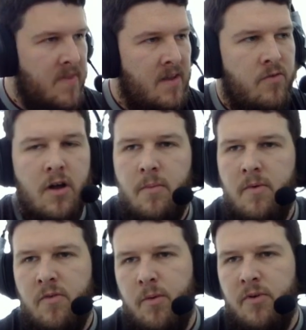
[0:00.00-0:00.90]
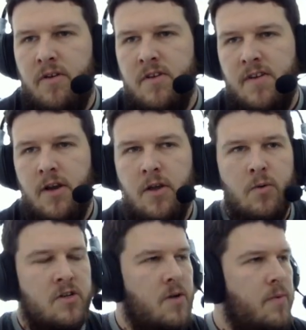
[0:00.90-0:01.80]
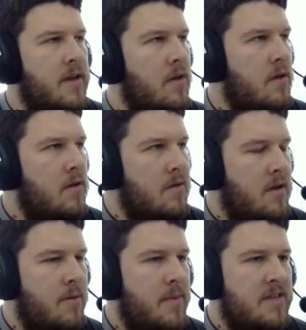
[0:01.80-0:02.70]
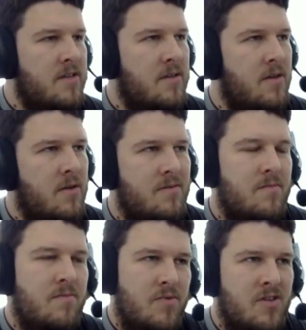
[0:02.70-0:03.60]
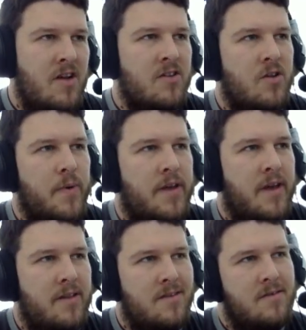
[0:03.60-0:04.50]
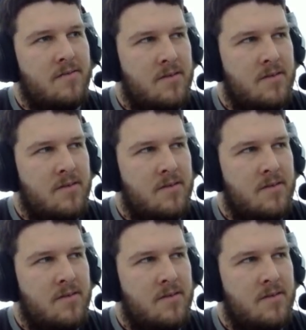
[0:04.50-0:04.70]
If you are coming from the previous video, you would have seen we had an amazing start to the weekend.